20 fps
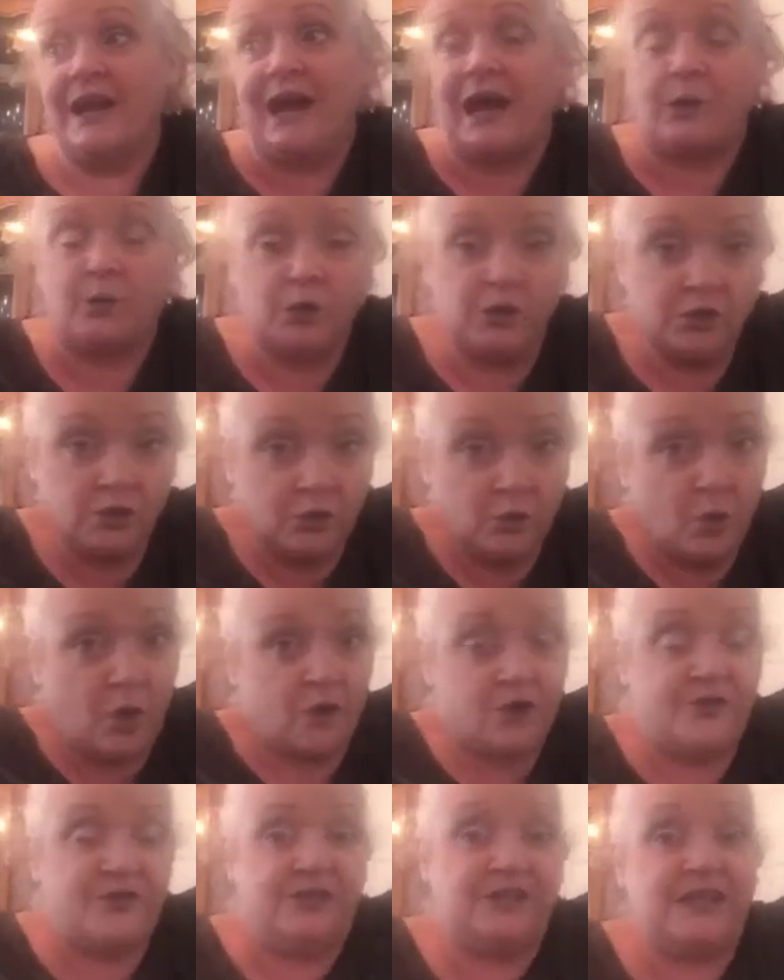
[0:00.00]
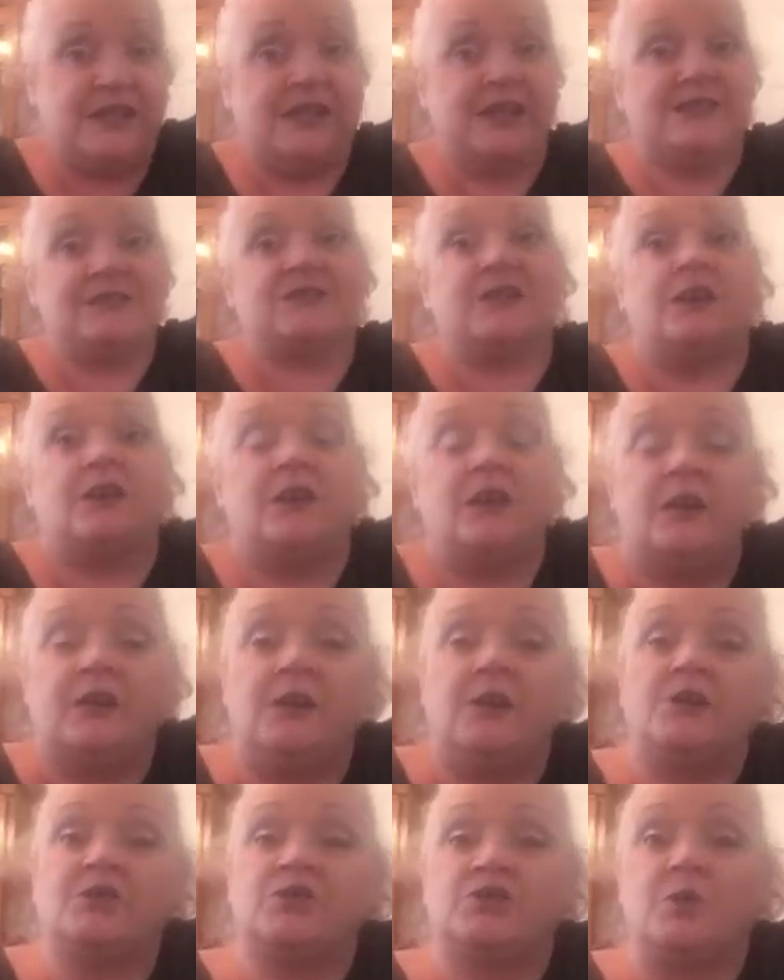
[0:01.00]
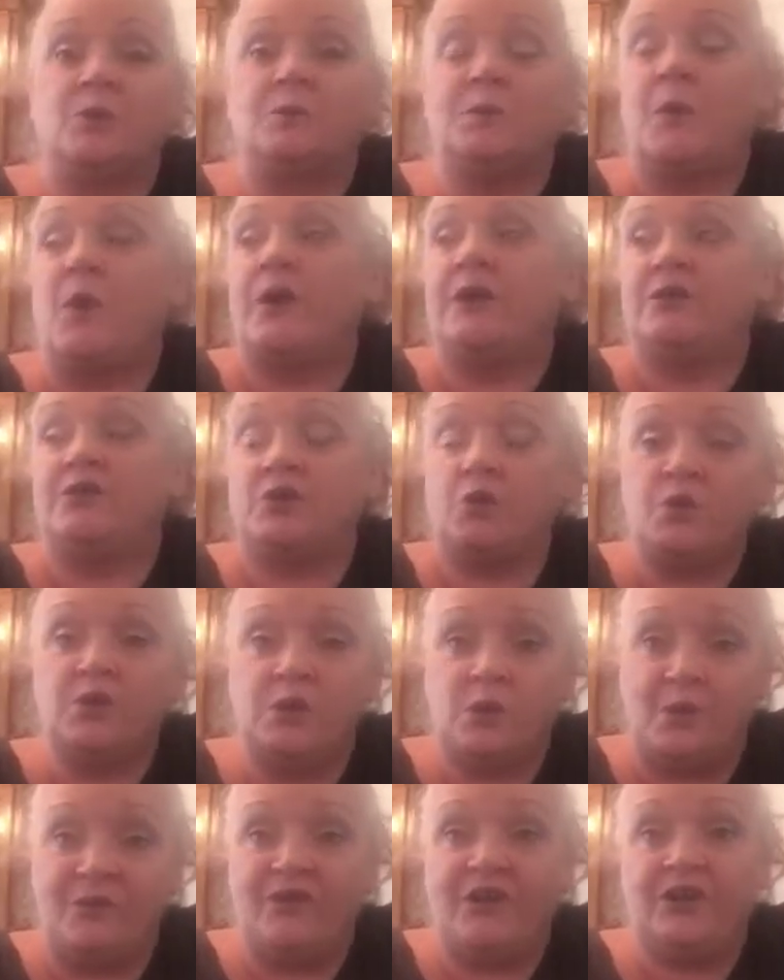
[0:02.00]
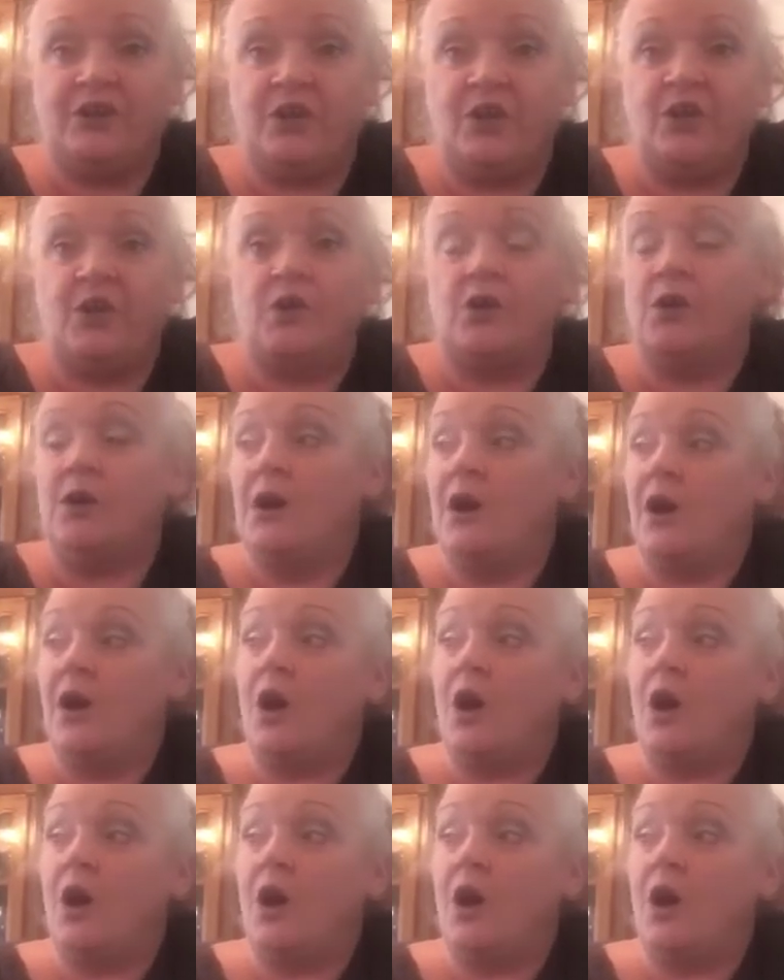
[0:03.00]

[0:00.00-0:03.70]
I will one of the days at some point do you a video